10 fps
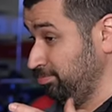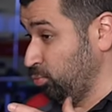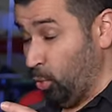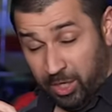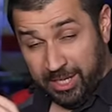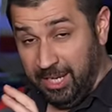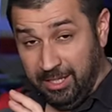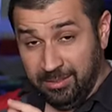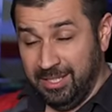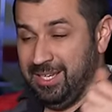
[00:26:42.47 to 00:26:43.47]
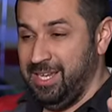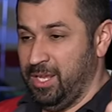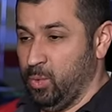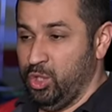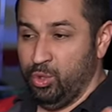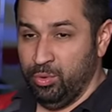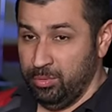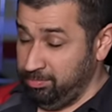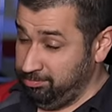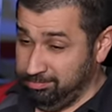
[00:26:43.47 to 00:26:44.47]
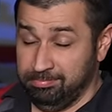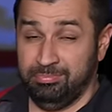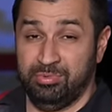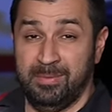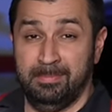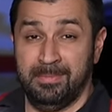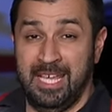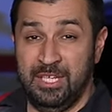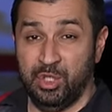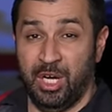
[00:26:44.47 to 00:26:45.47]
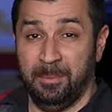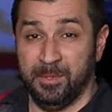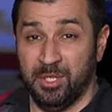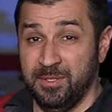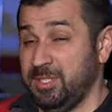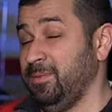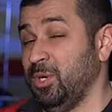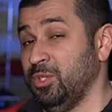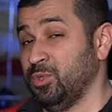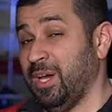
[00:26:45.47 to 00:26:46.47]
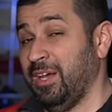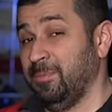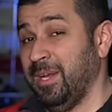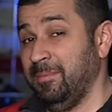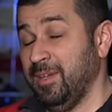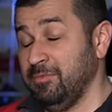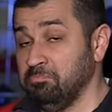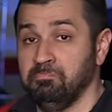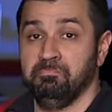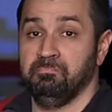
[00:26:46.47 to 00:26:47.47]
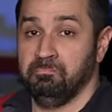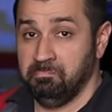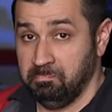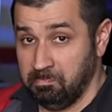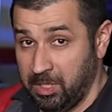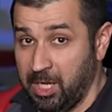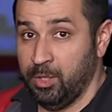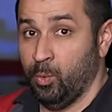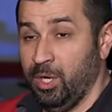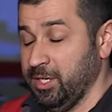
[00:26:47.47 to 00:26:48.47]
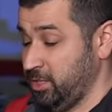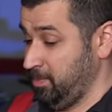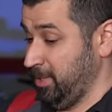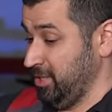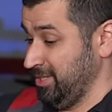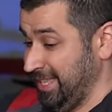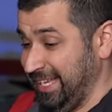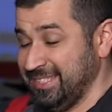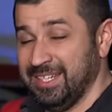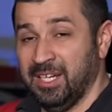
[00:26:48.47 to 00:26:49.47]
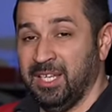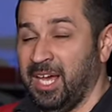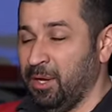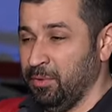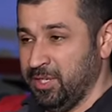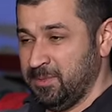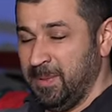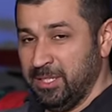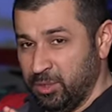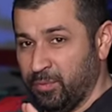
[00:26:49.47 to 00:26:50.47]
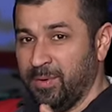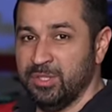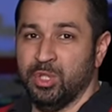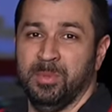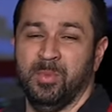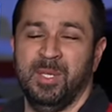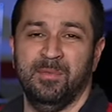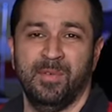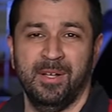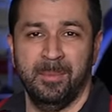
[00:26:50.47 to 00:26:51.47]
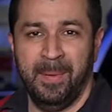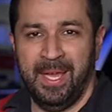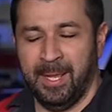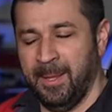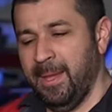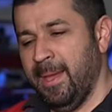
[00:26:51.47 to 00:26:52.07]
working, and when you take sharp turns, even on drive pavement, it works because that's going to allow the speed differential between the front and back.